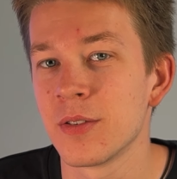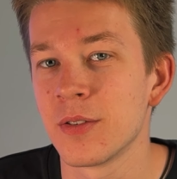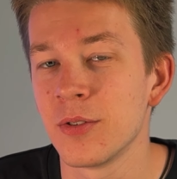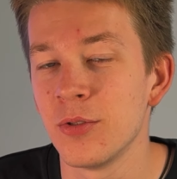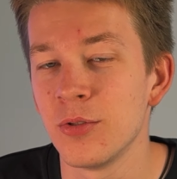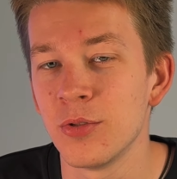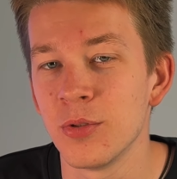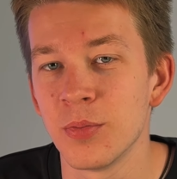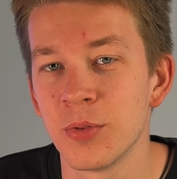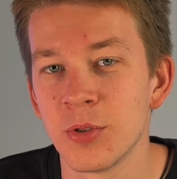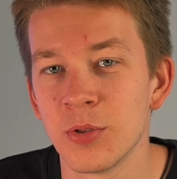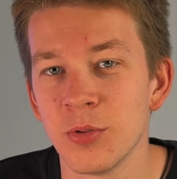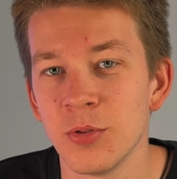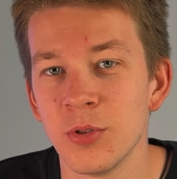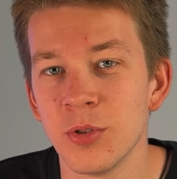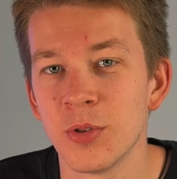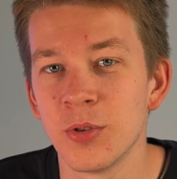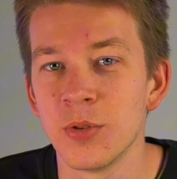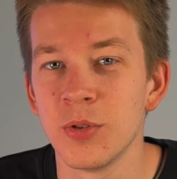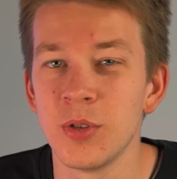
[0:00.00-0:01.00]
YouTube
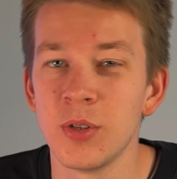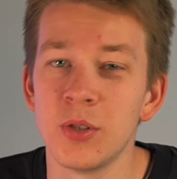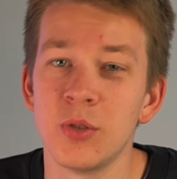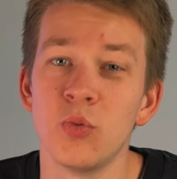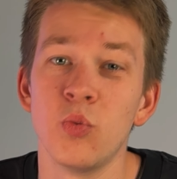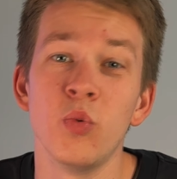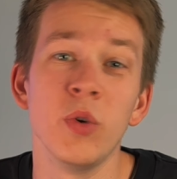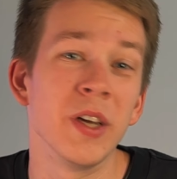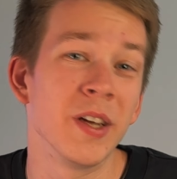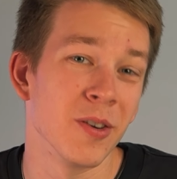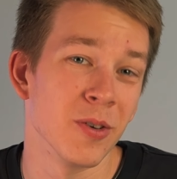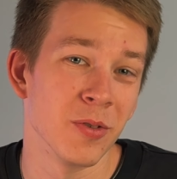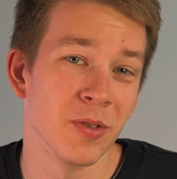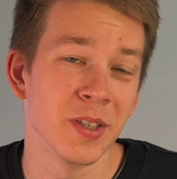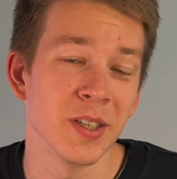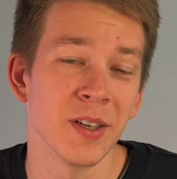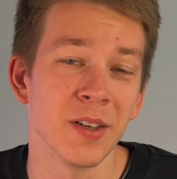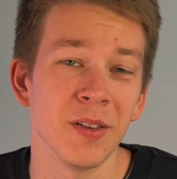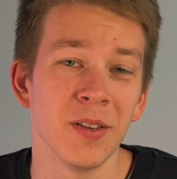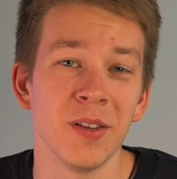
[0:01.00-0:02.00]
Studio is weaker
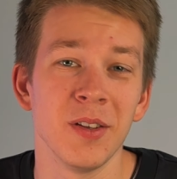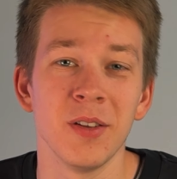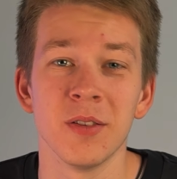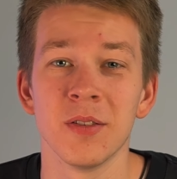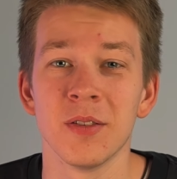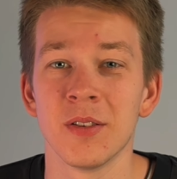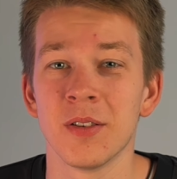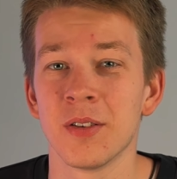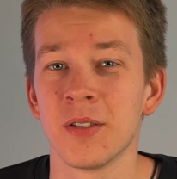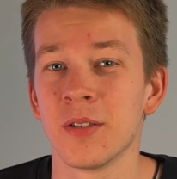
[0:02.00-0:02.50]
than in